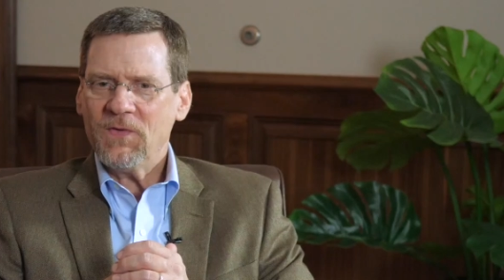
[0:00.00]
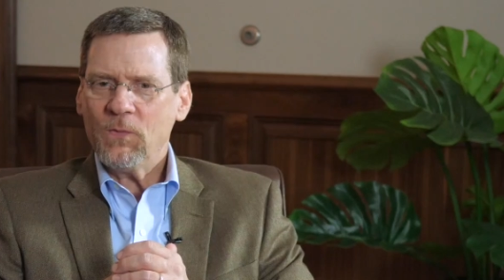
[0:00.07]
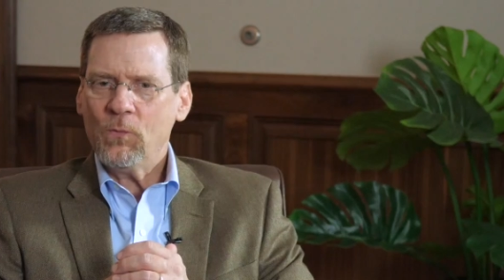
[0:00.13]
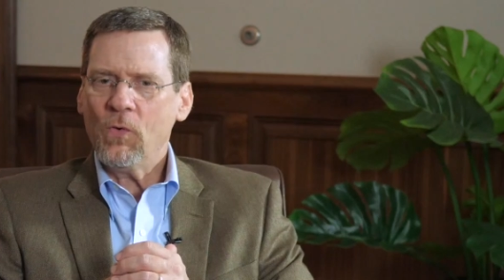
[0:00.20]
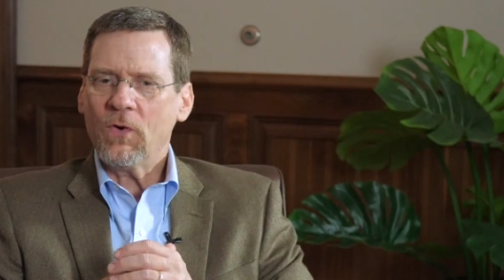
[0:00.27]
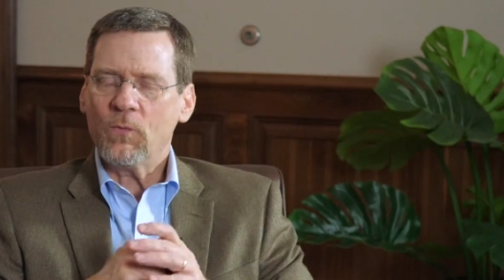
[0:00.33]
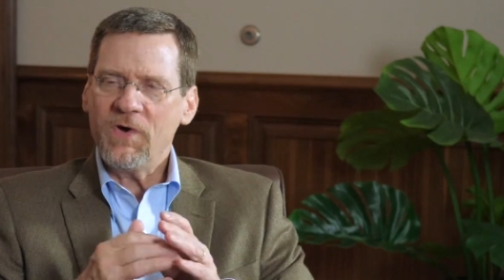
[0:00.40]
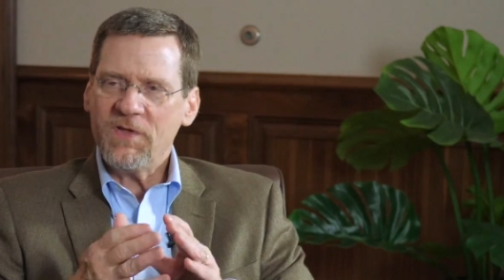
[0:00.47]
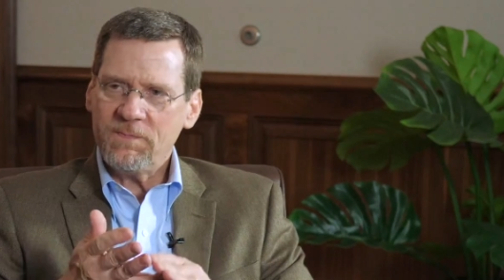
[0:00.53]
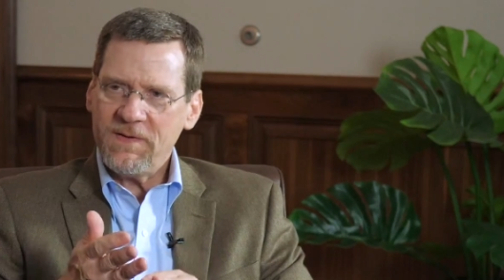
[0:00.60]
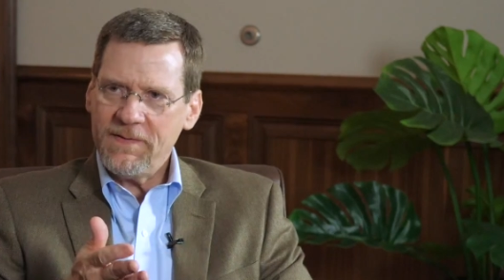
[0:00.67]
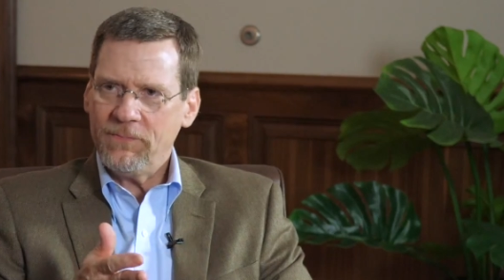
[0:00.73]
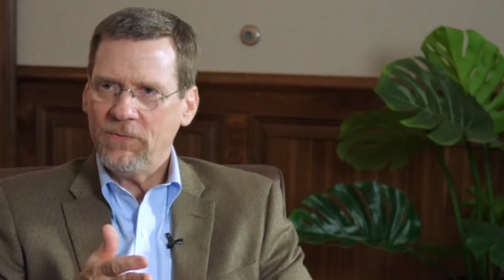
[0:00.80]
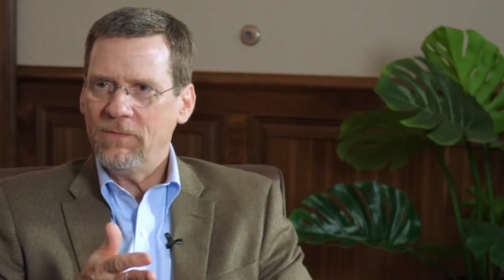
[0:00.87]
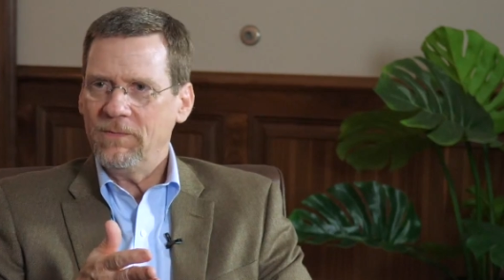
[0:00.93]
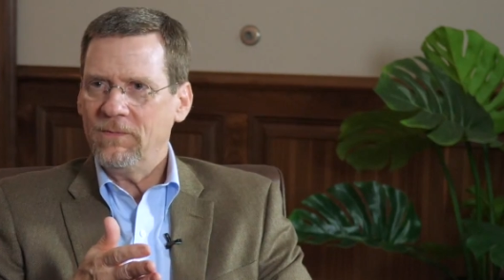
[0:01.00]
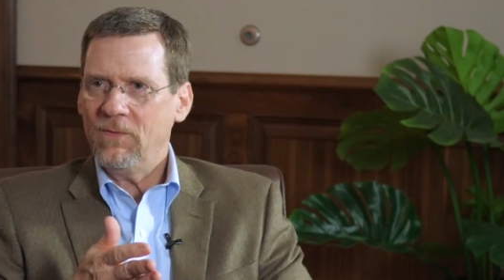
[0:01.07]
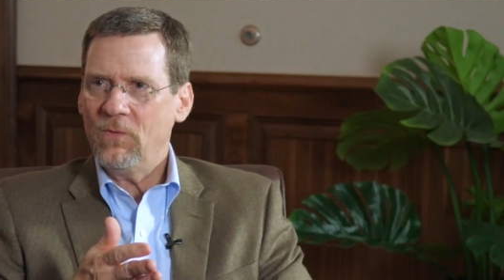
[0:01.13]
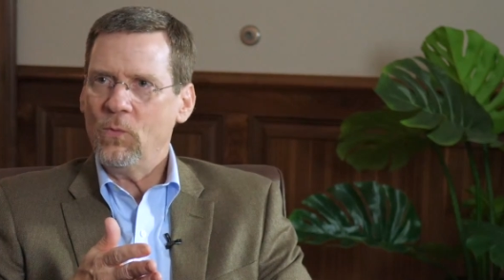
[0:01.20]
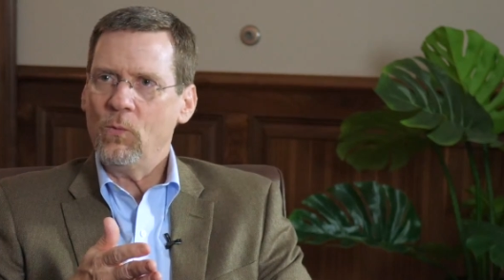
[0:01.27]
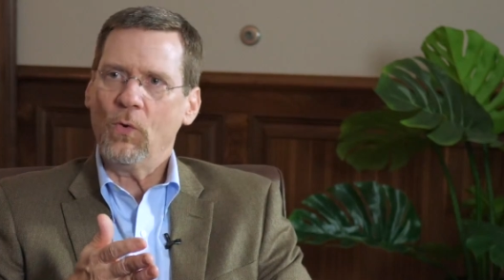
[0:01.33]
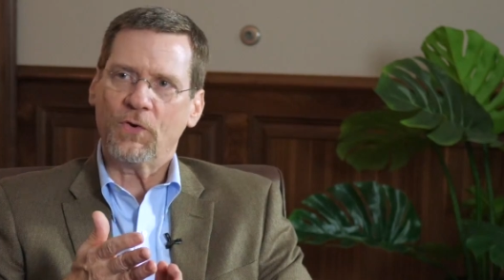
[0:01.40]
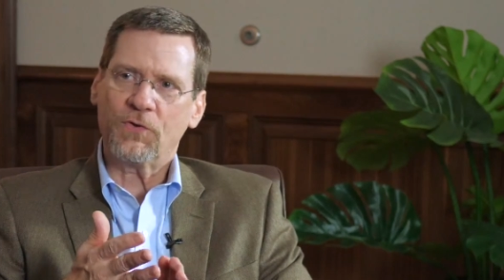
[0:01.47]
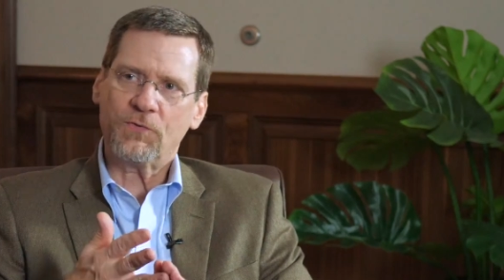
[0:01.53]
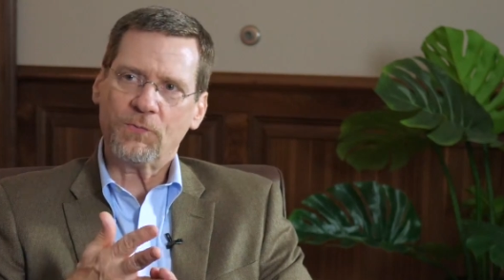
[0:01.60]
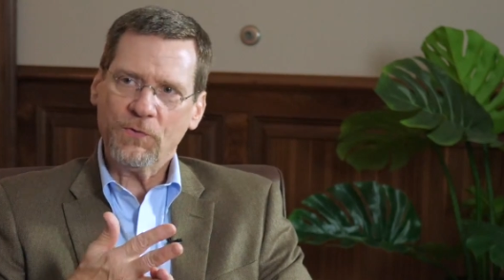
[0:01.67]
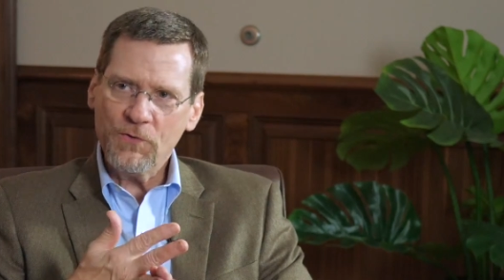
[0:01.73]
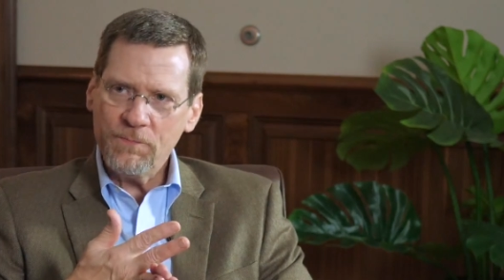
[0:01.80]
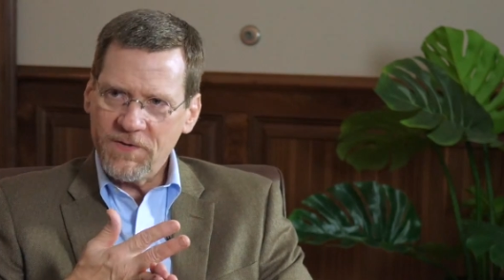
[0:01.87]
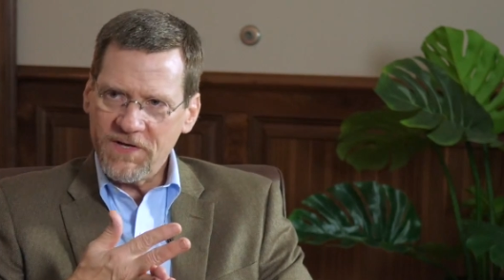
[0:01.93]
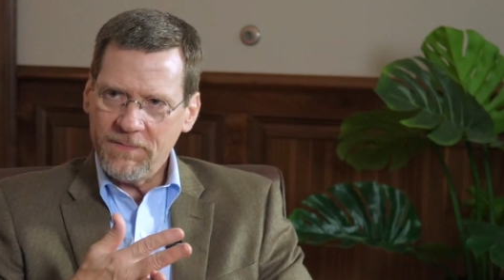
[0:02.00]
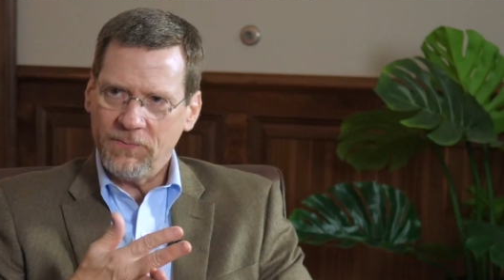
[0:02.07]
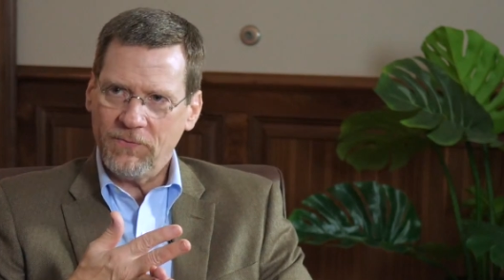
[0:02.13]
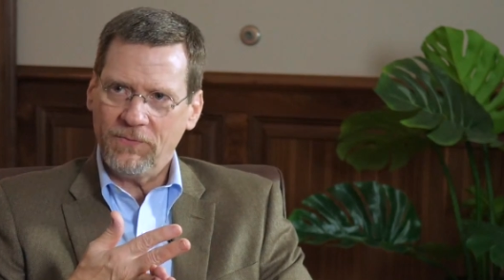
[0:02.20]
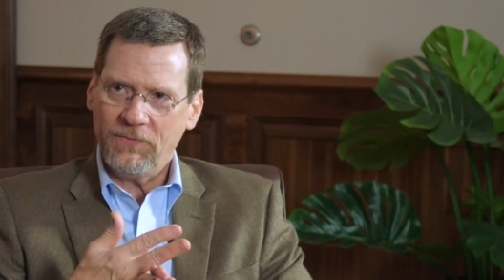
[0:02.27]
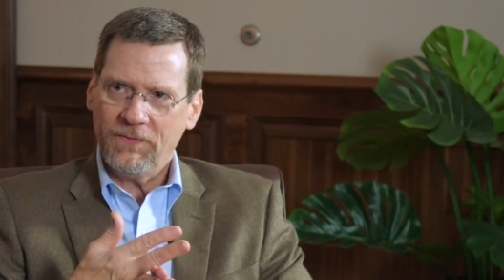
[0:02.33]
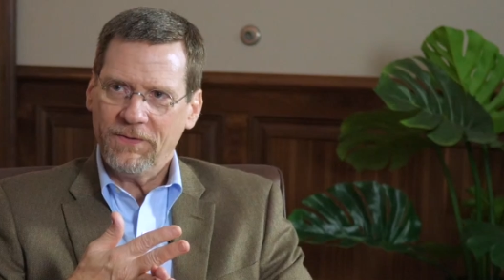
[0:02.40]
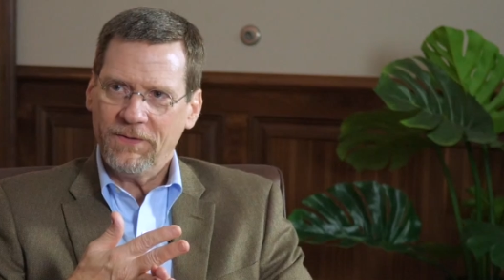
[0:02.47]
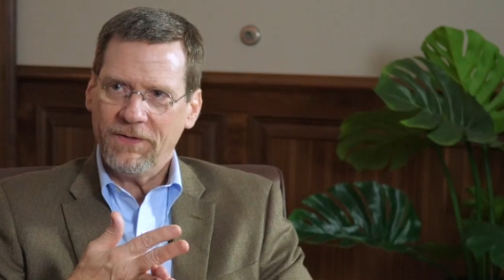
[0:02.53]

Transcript: Work with people, work through people,